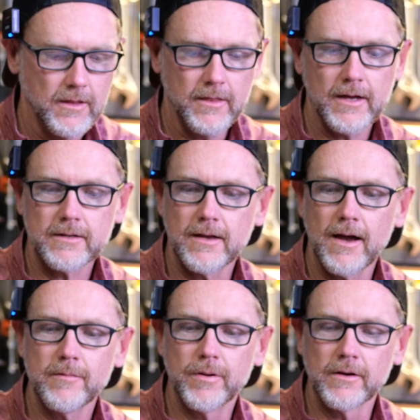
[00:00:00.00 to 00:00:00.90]
that
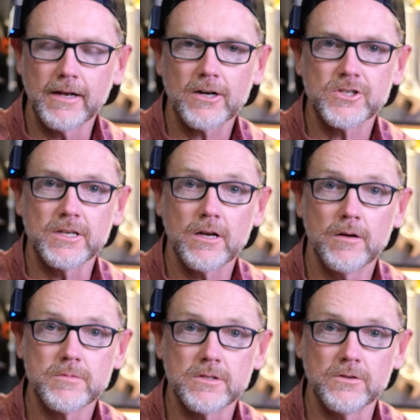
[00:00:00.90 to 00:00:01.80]
guide bearing actually
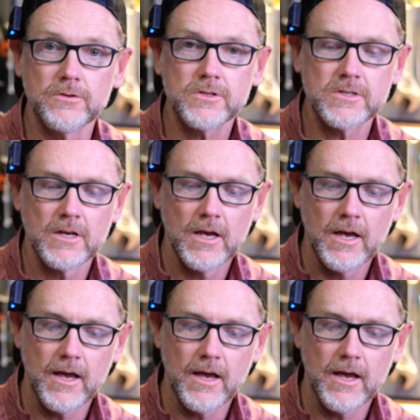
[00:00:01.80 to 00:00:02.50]
comes loose